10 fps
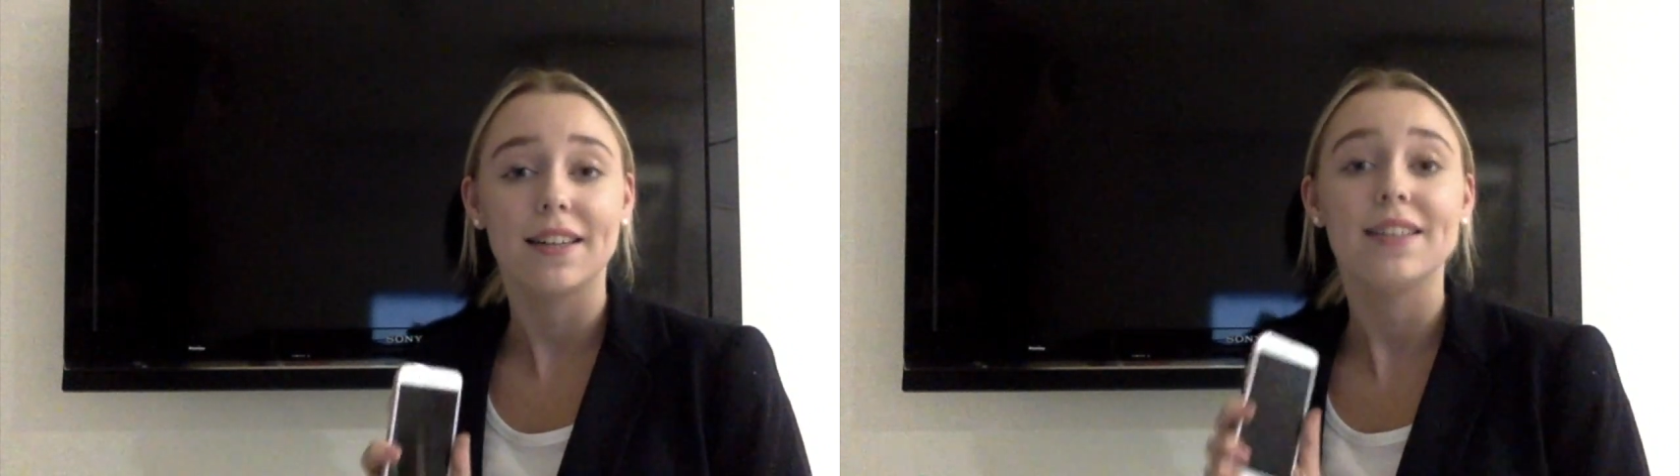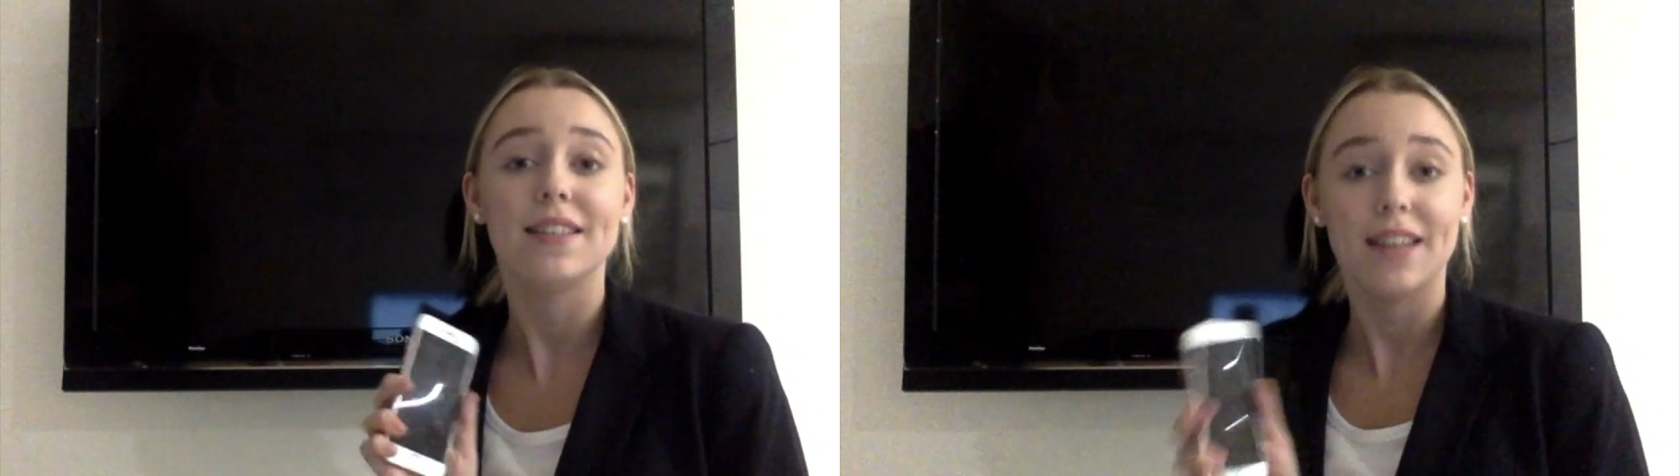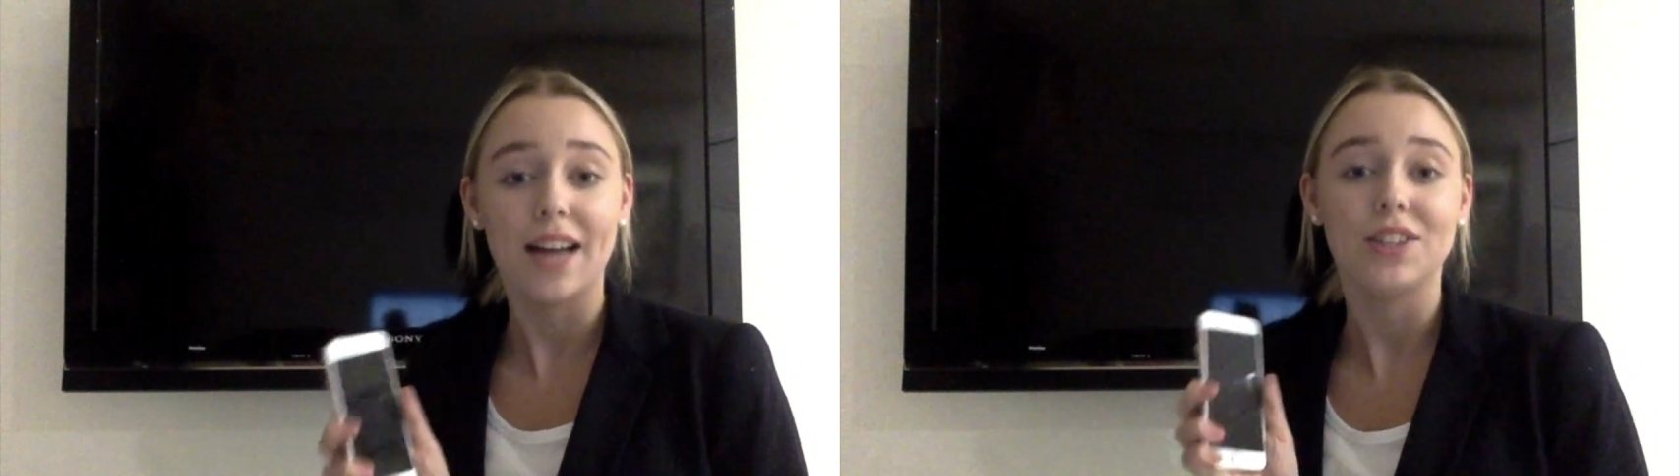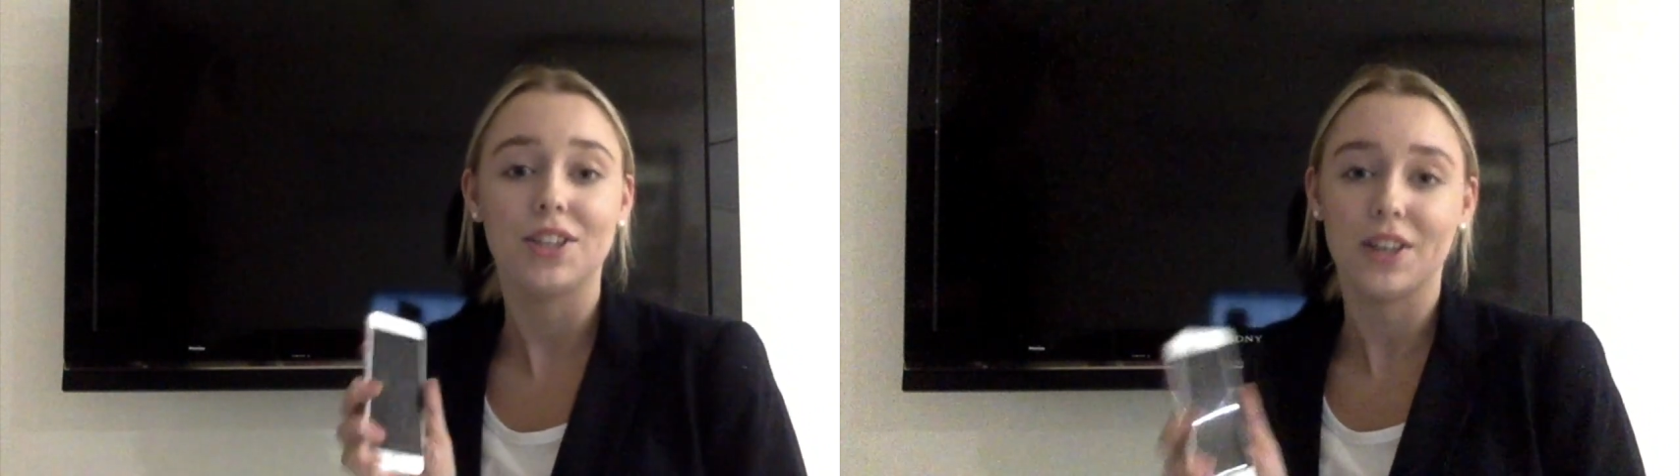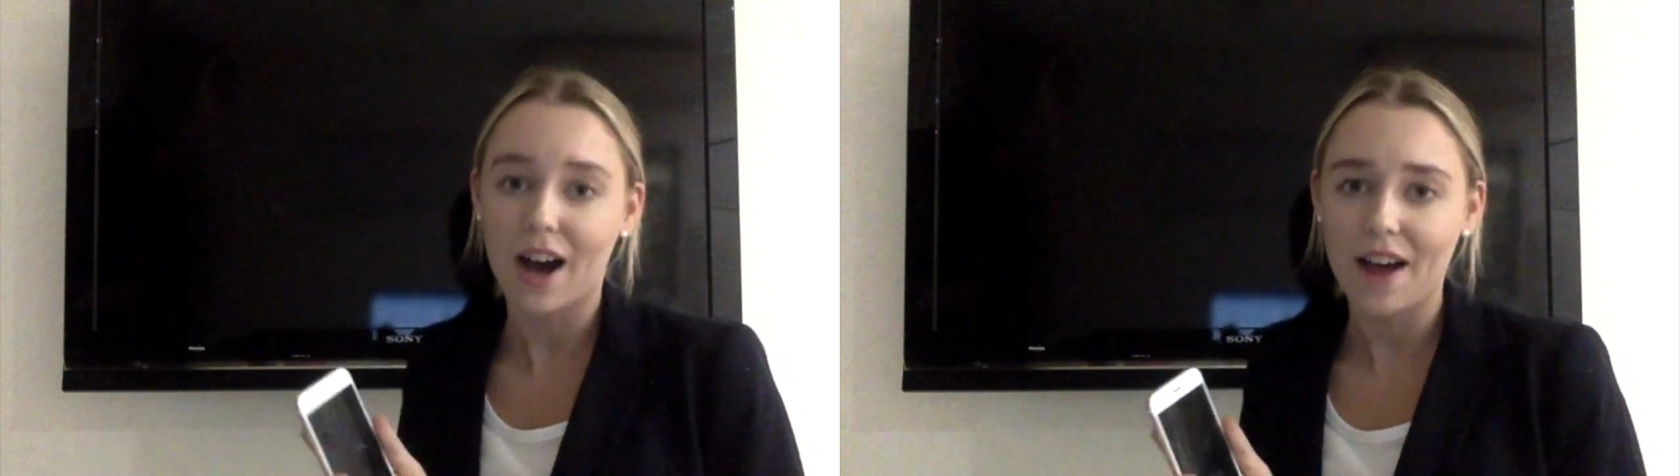is attached
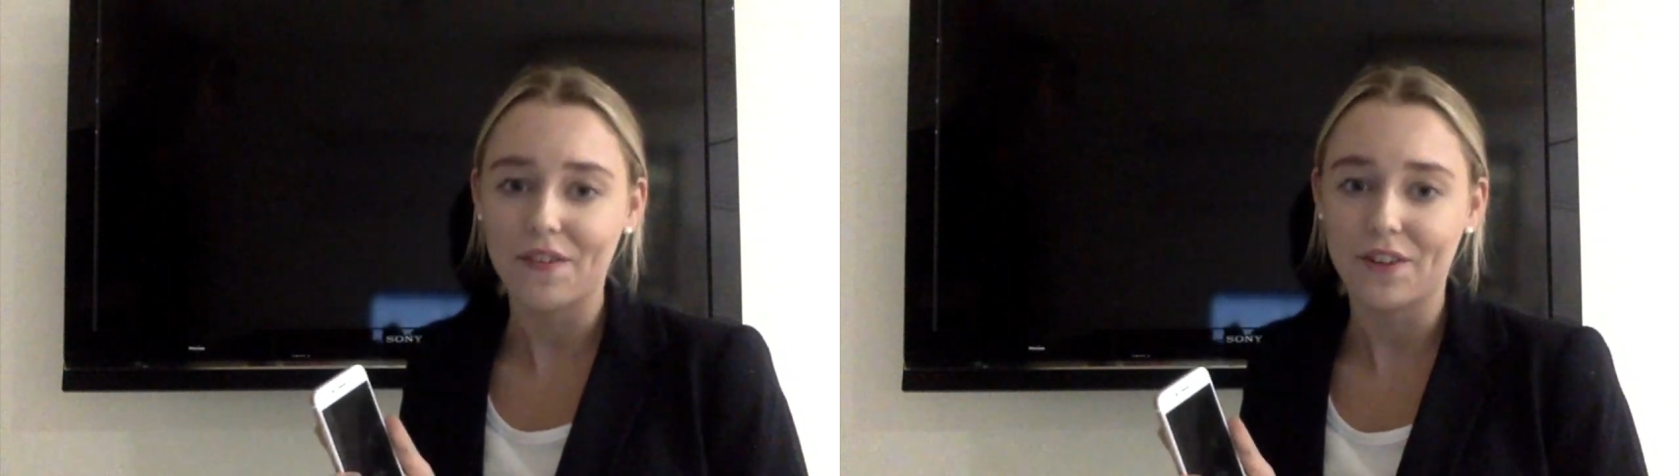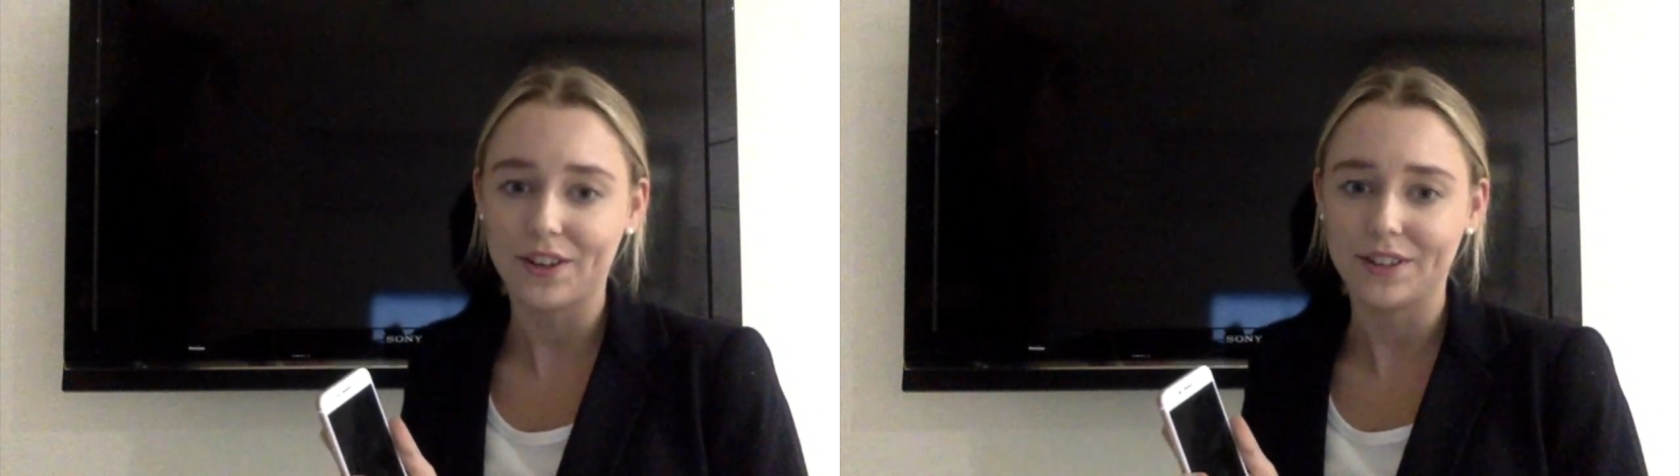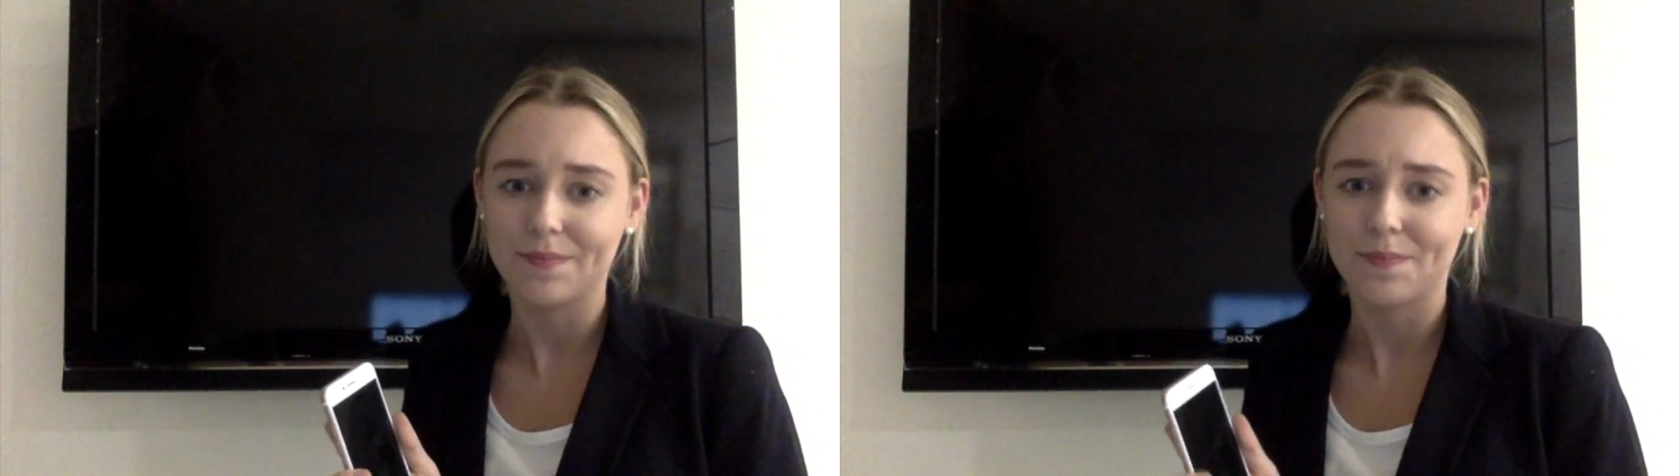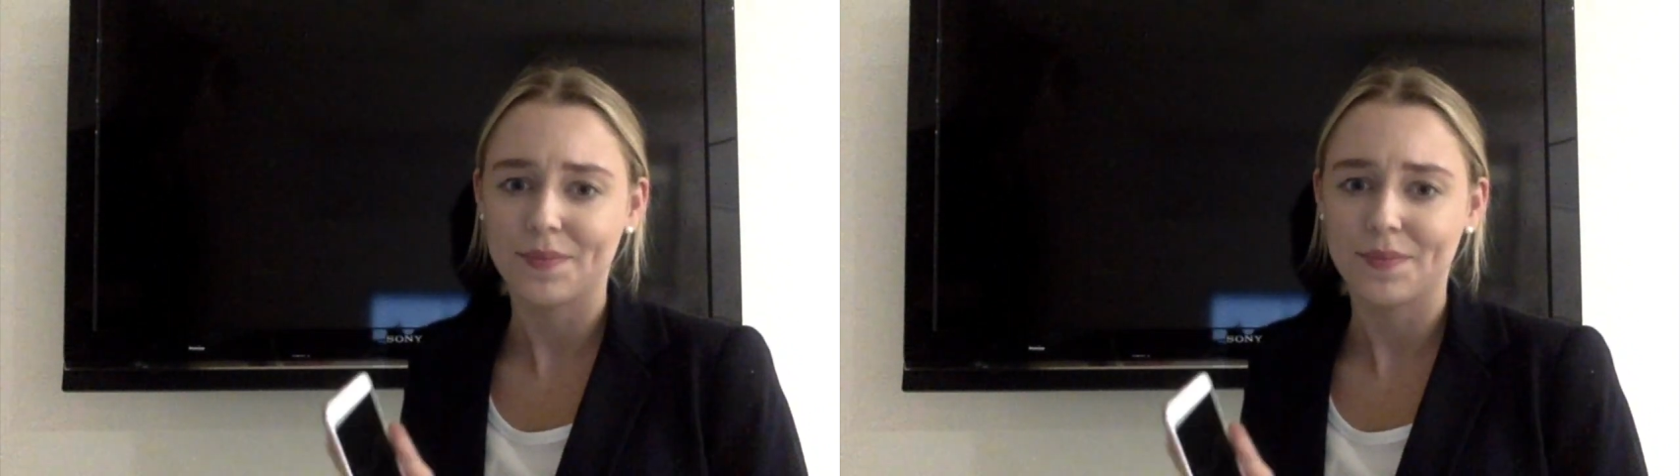to your iPhone.